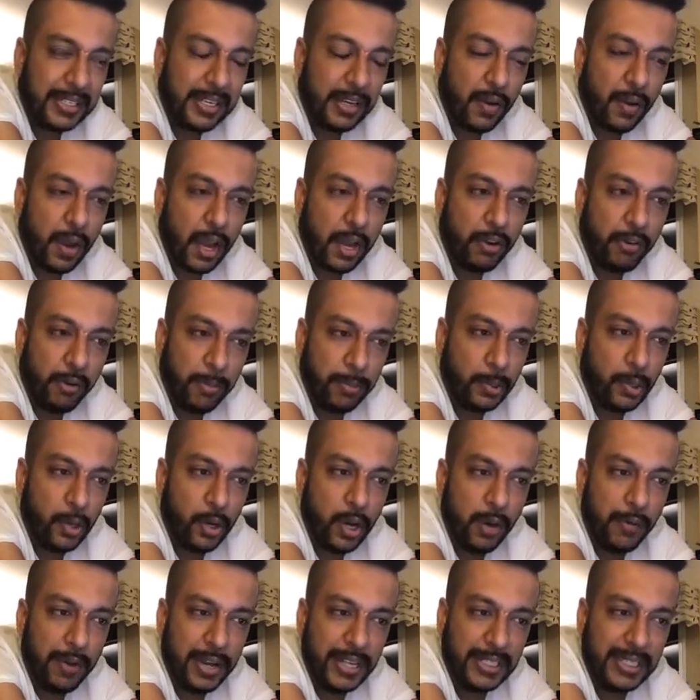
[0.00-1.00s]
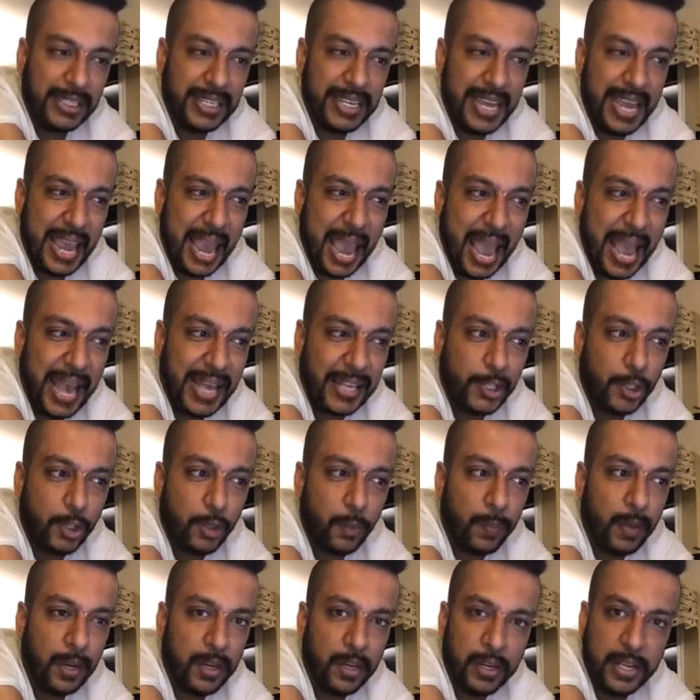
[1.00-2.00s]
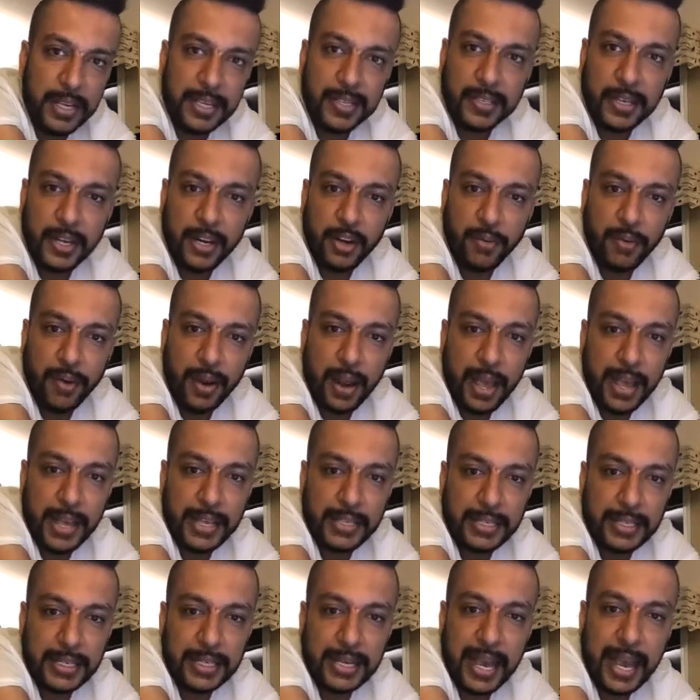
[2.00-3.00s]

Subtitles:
See, a cryptocurrency has to be decentralized.